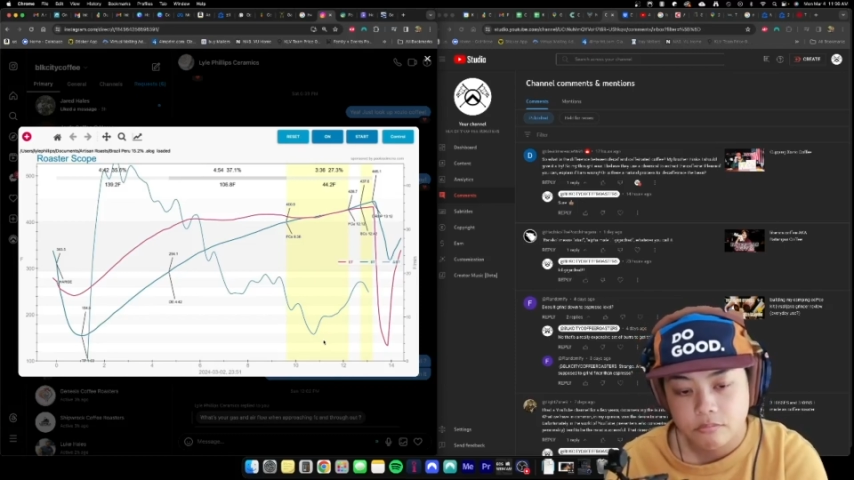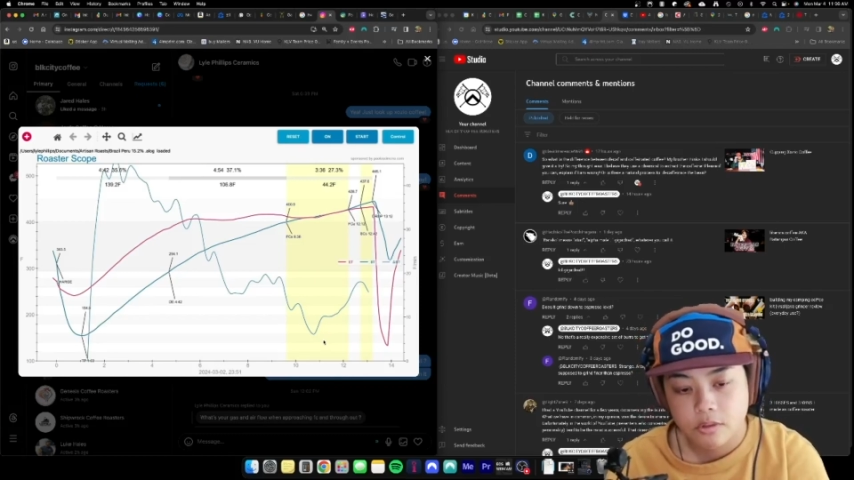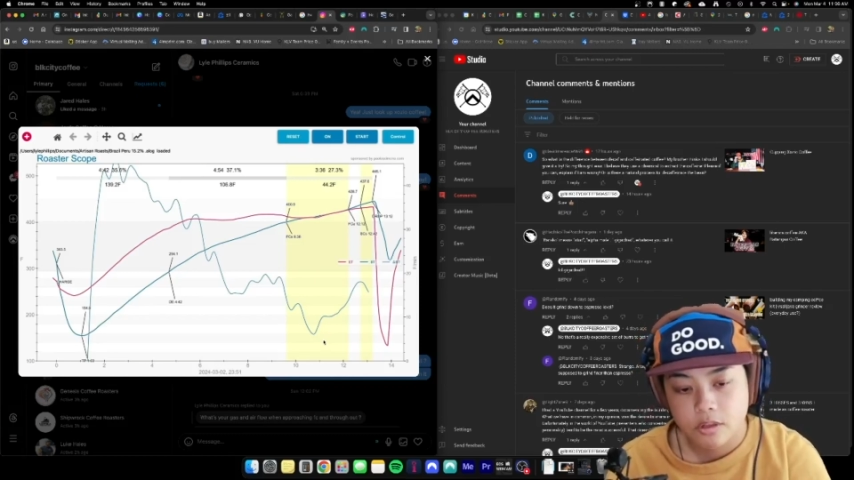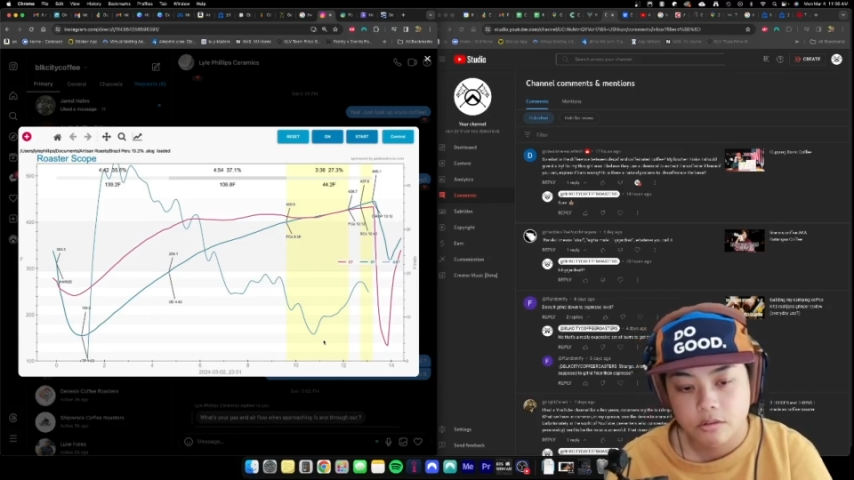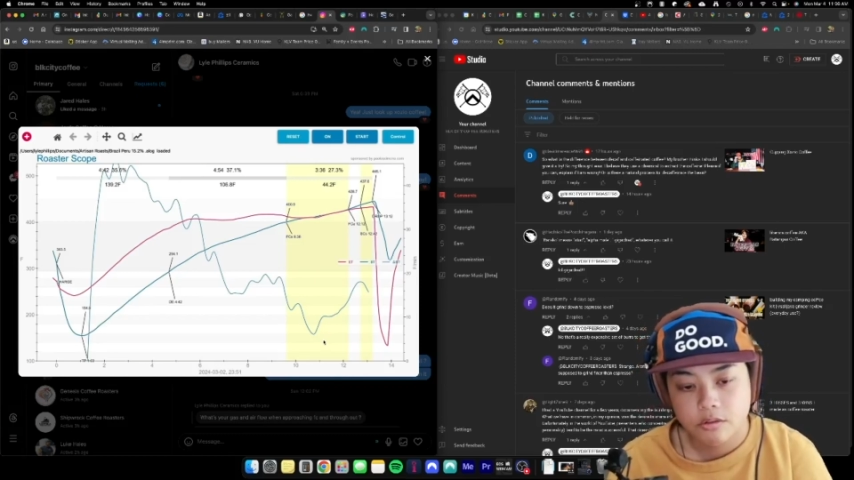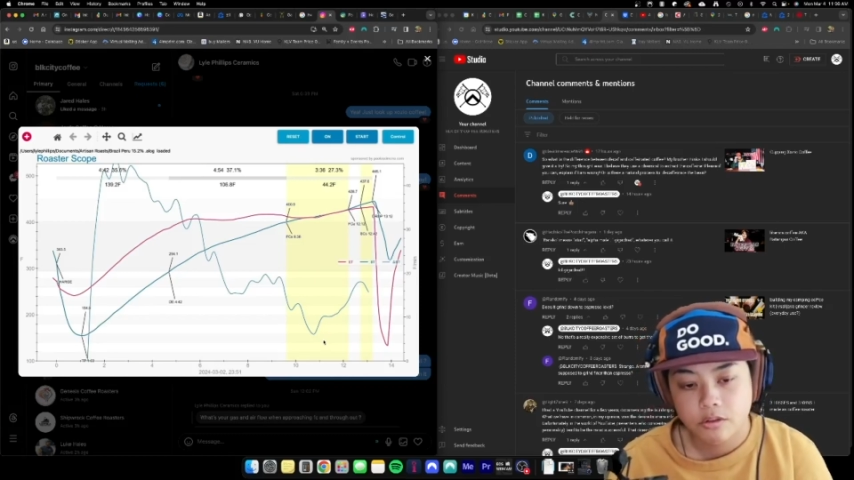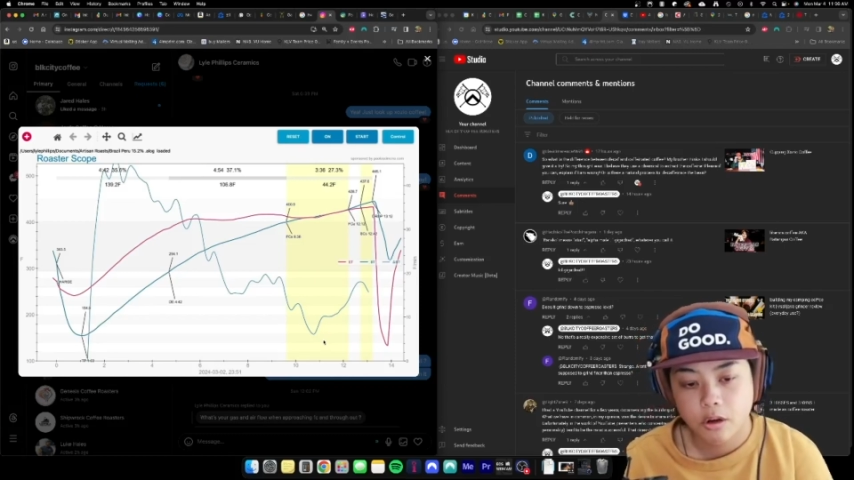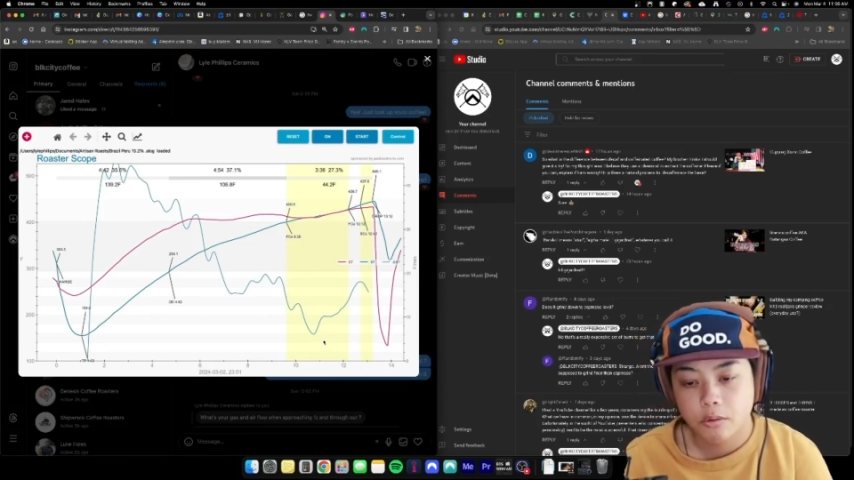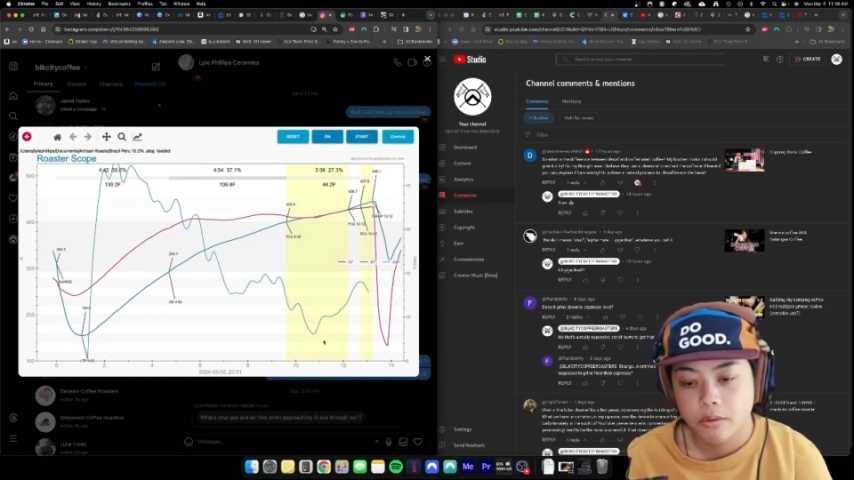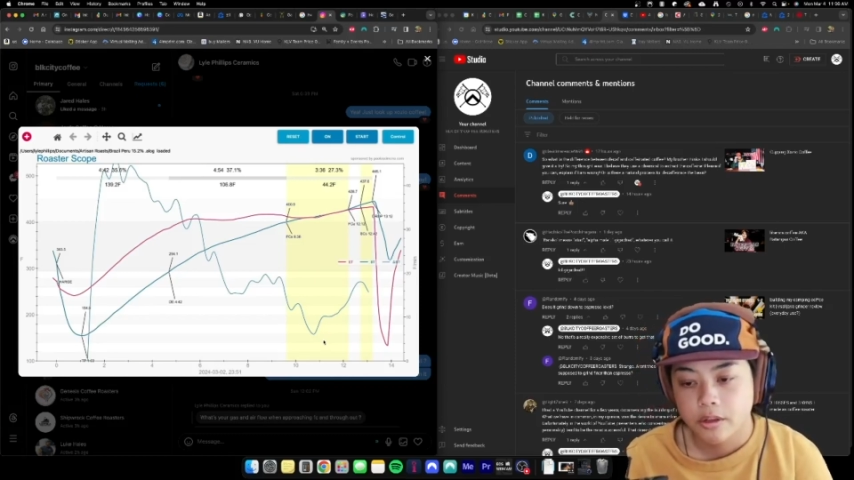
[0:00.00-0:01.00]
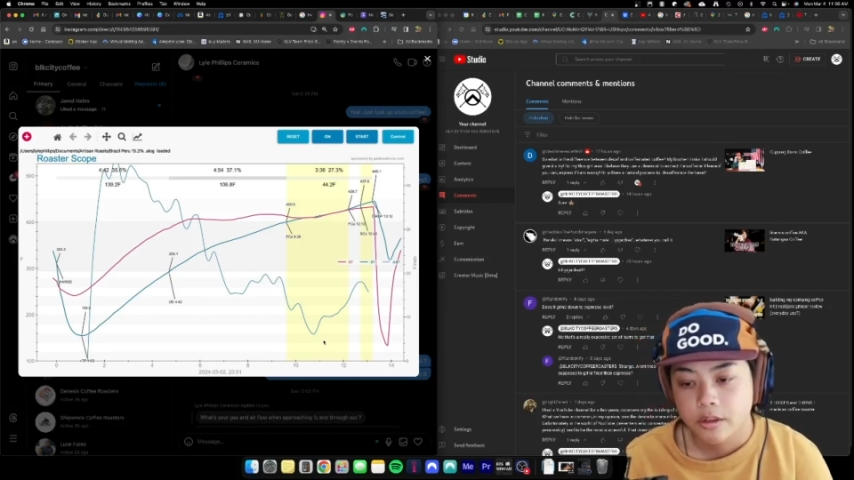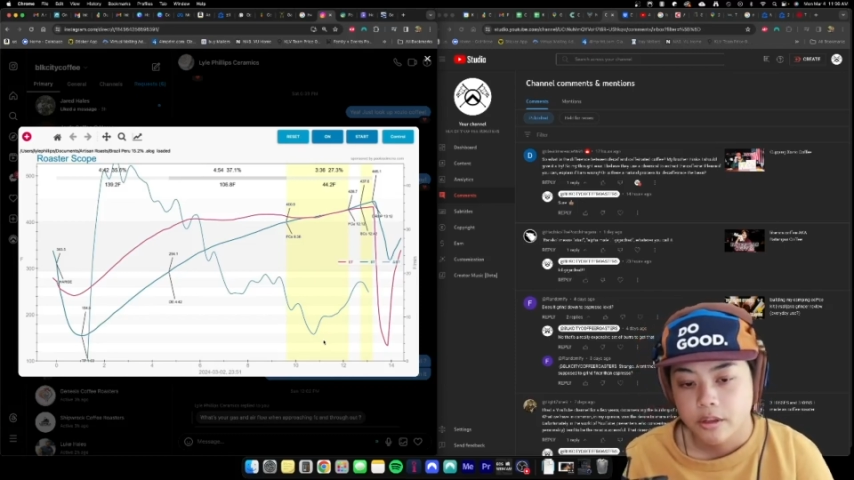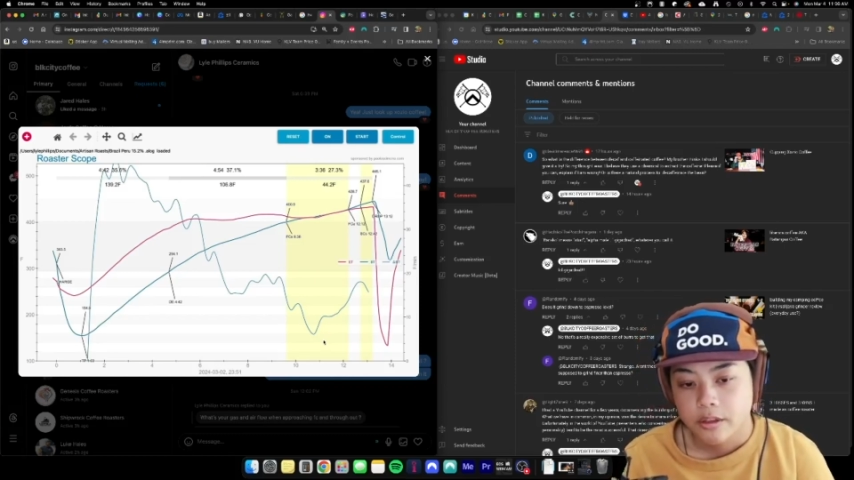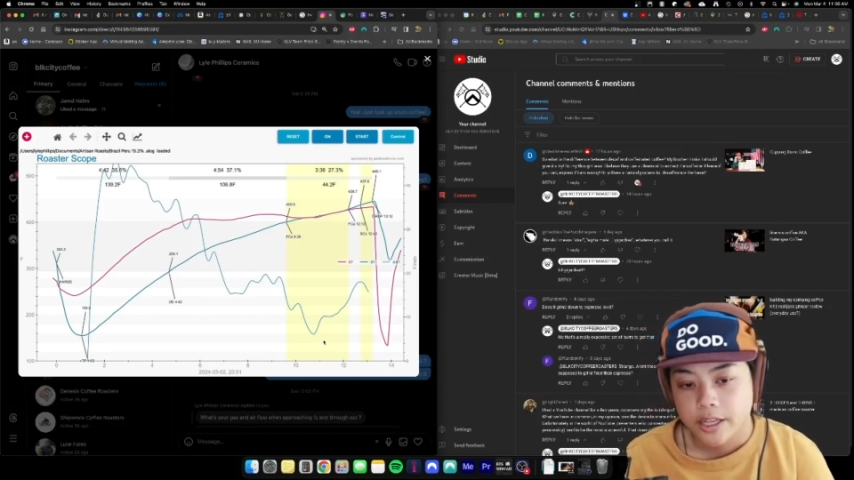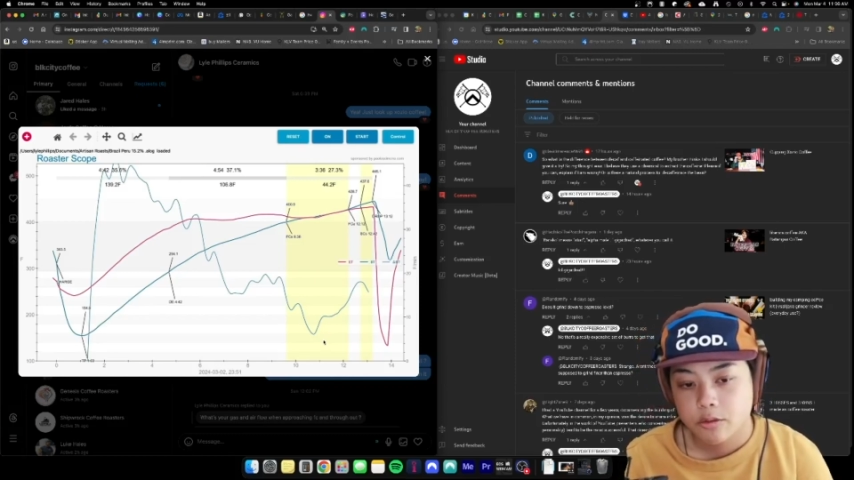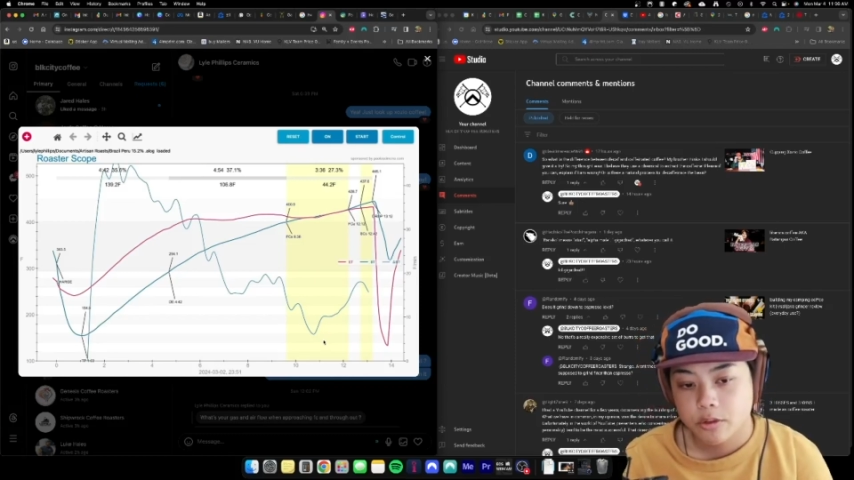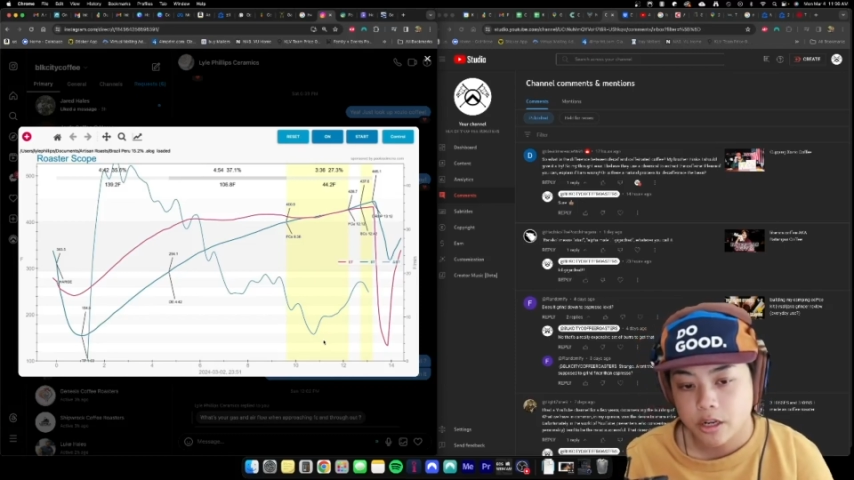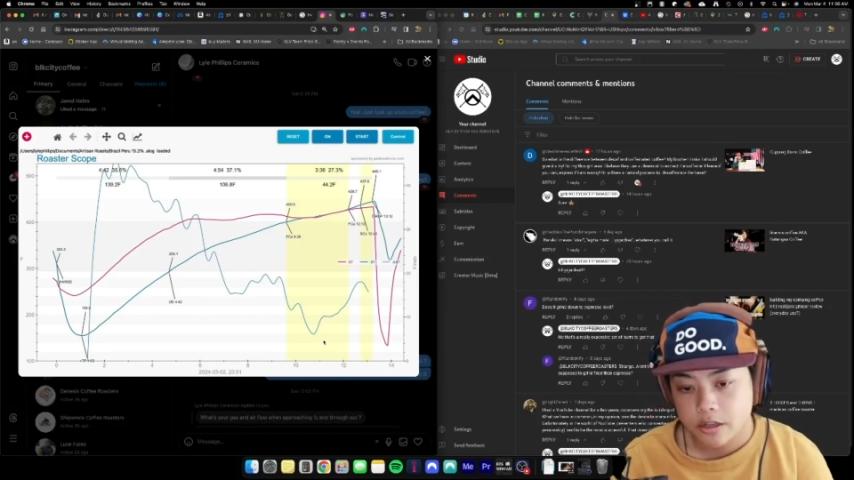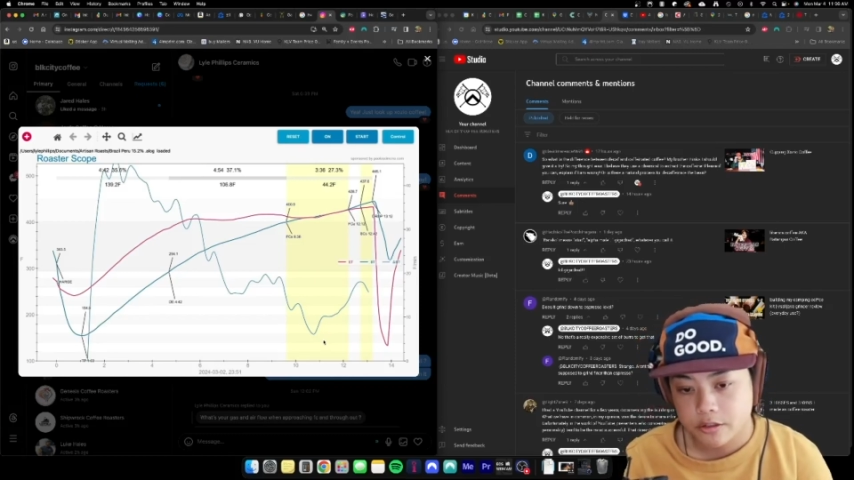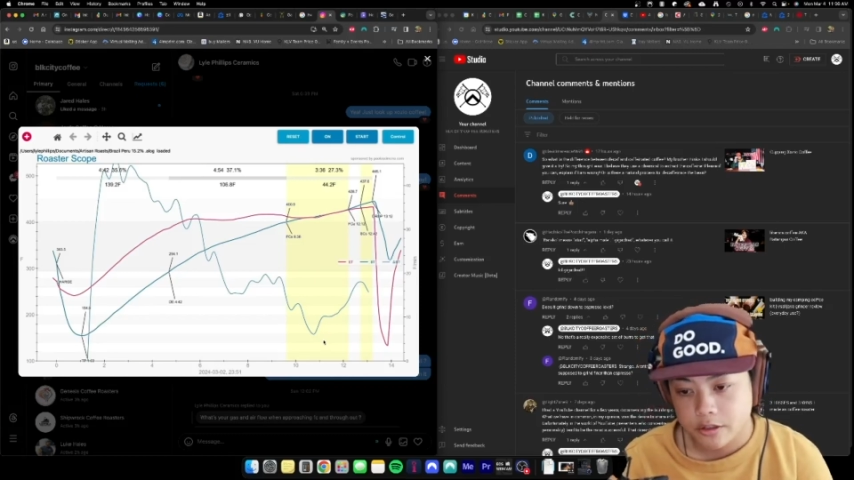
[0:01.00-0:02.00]
so that's what
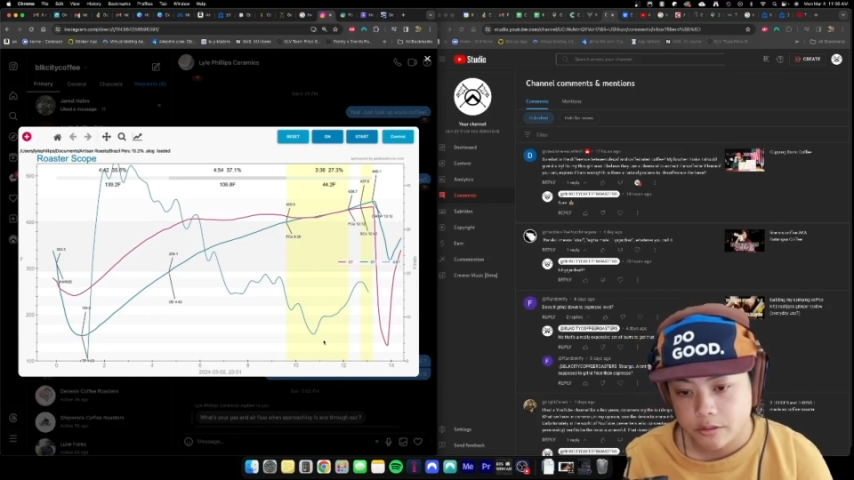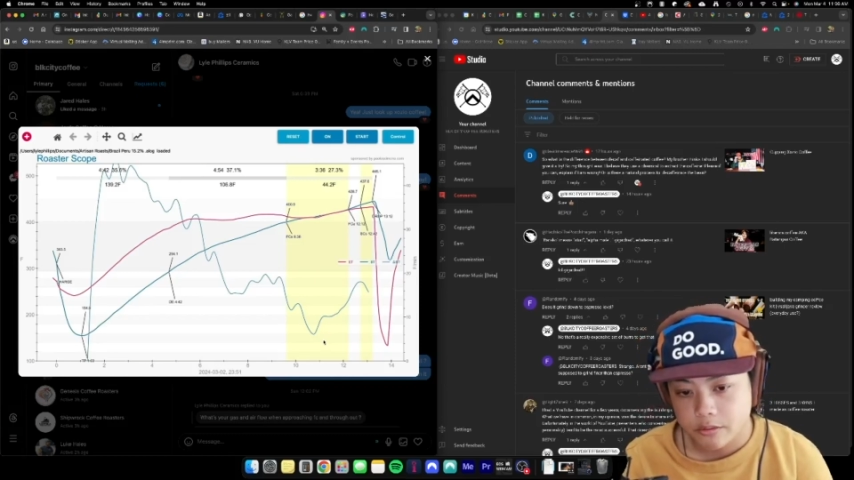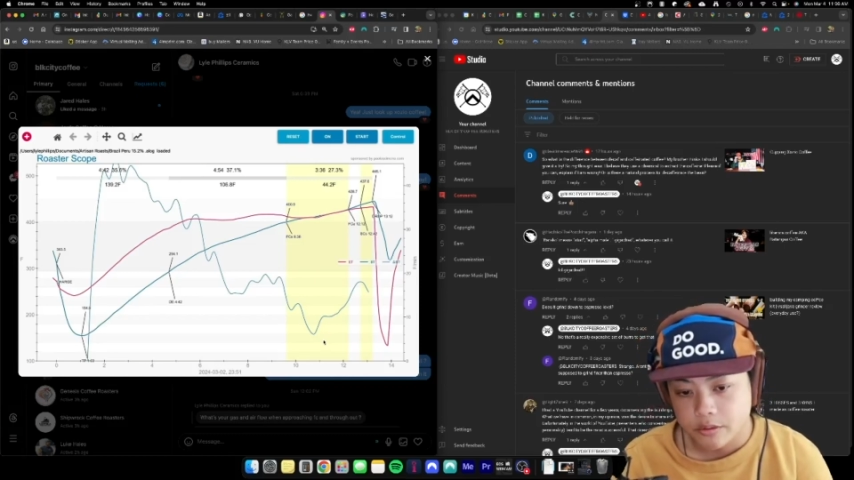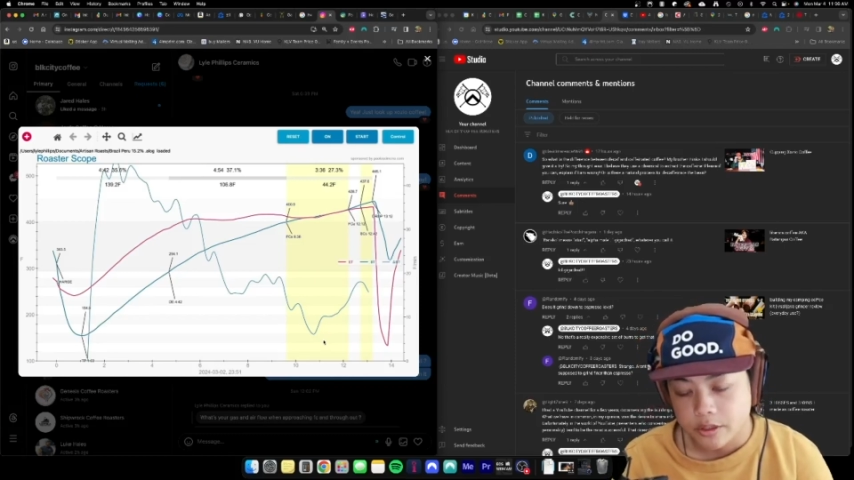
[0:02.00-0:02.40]
I'll do.